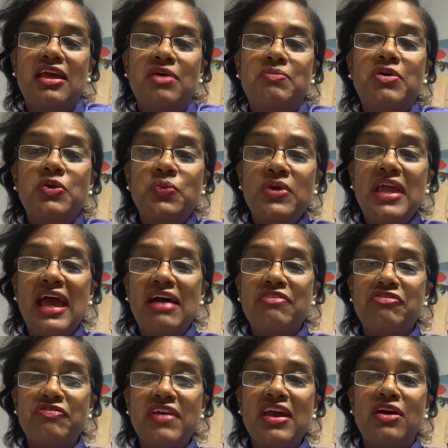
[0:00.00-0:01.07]
But we have
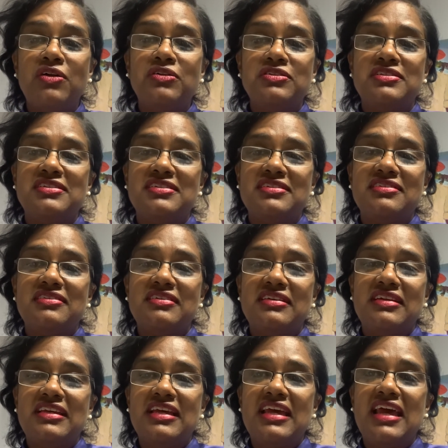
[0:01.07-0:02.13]
failed
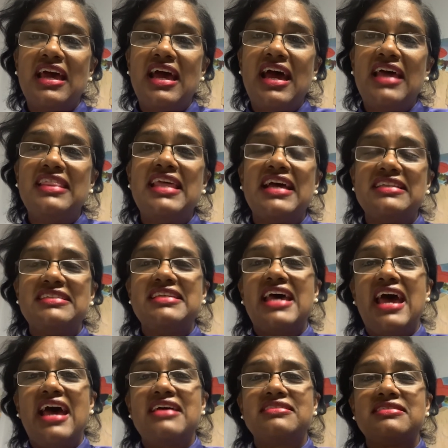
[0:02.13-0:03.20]
at that
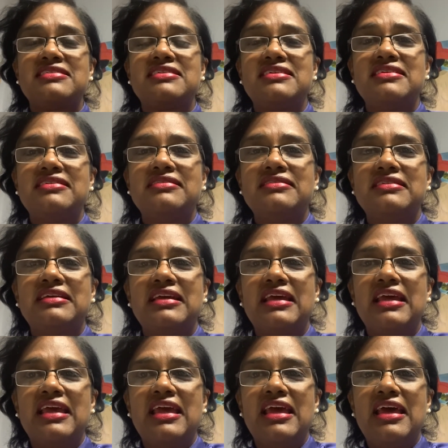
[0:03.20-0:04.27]
task.
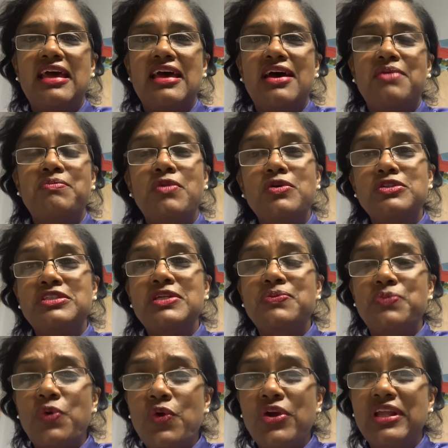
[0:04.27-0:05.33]
Most
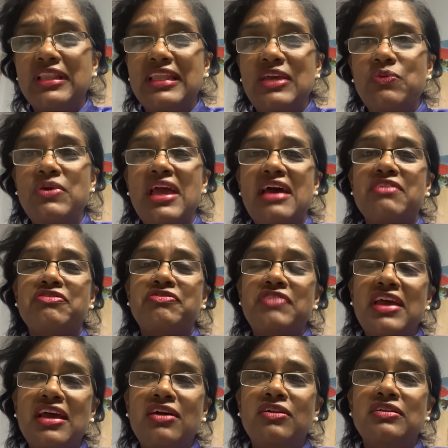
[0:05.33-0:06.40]
importantly, we have
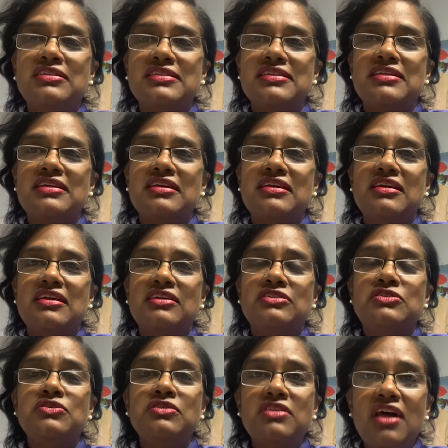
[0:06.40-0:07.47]
failed
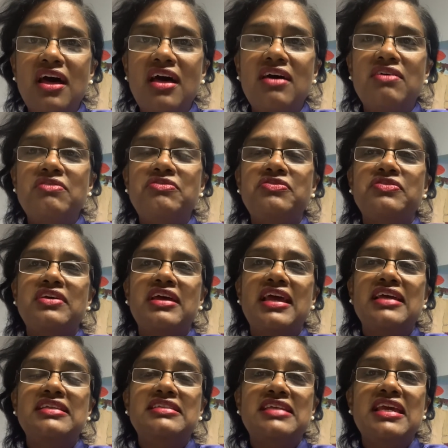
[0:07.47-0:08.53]
to love
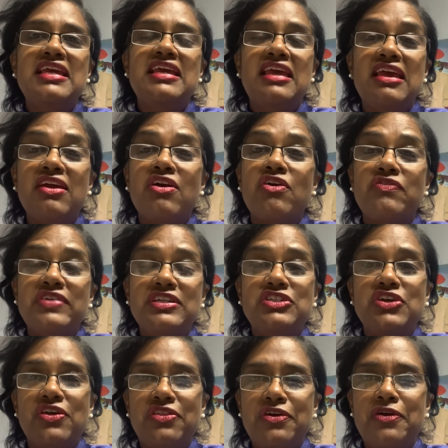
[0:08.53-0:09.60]
and take care of each
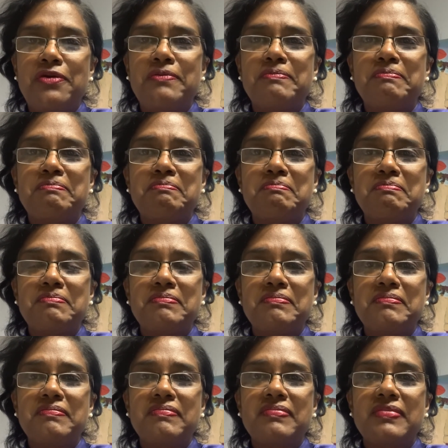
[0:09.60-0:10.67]
other
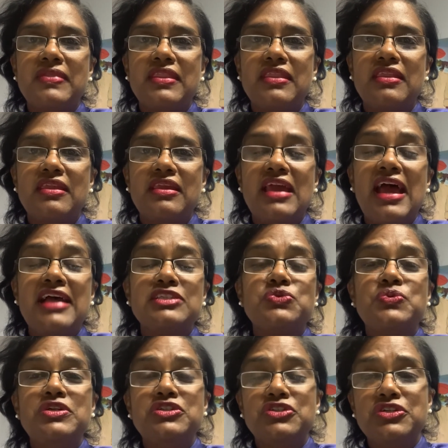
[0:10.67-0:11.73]
as
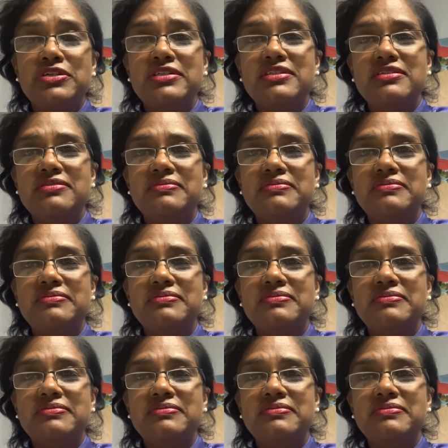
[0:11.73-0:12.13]
we should.